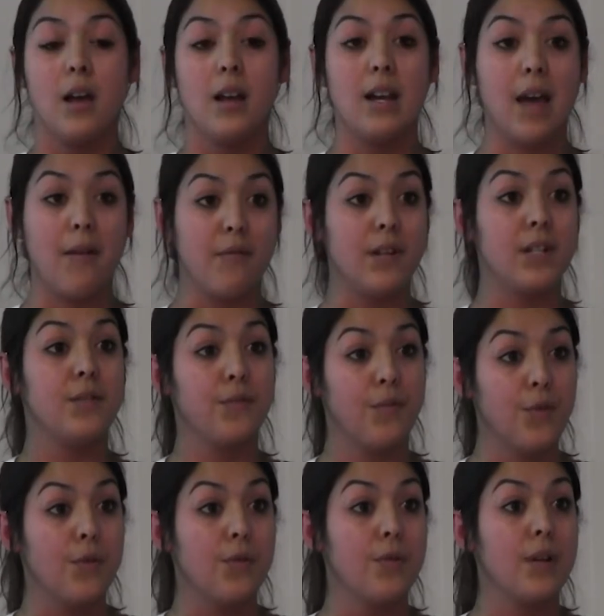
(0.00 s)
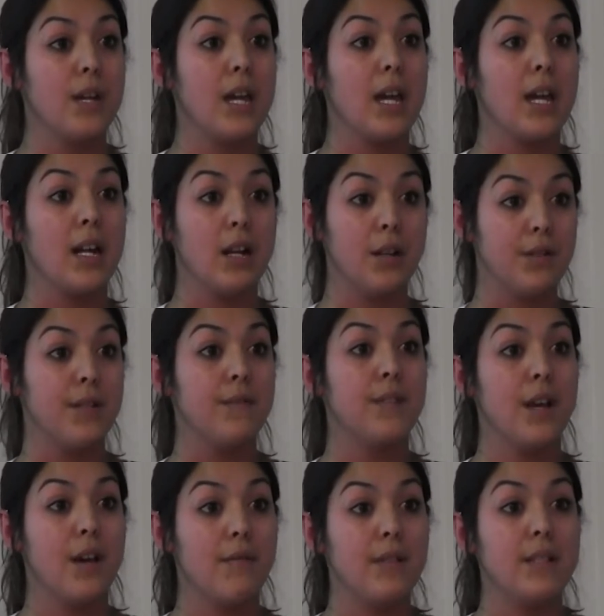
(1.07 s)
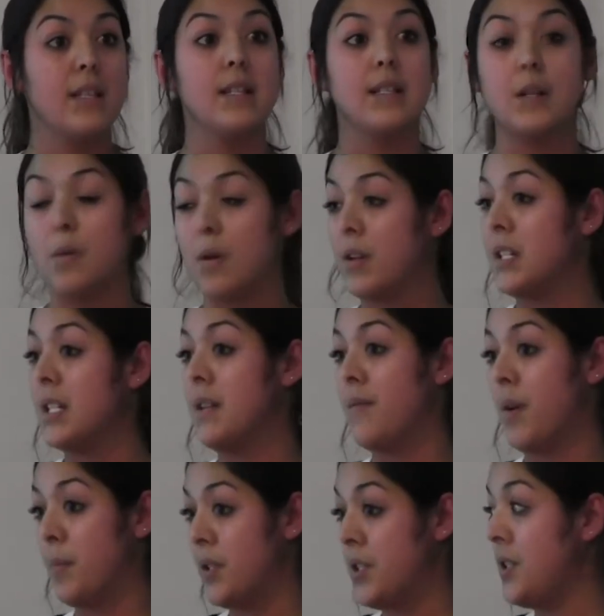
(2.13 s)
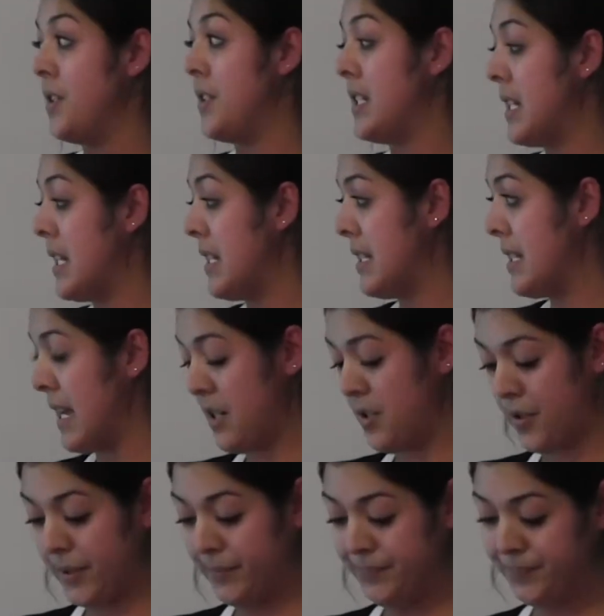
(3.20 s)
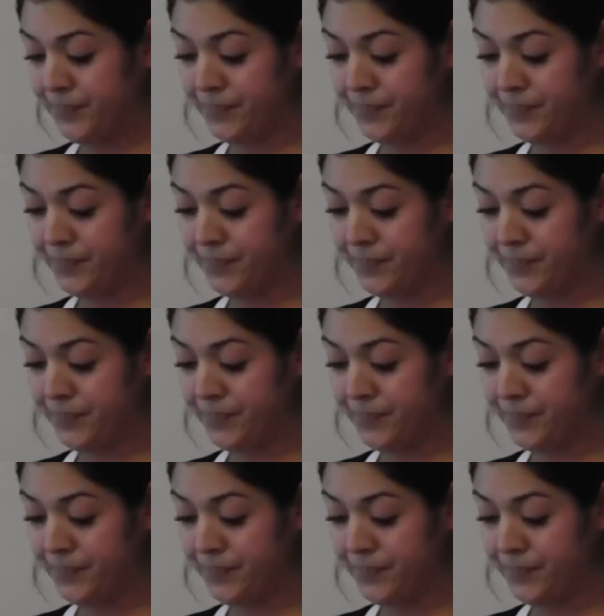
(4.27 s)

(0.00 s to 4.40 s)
leverage for inclusive services, equality of opportunity, etc.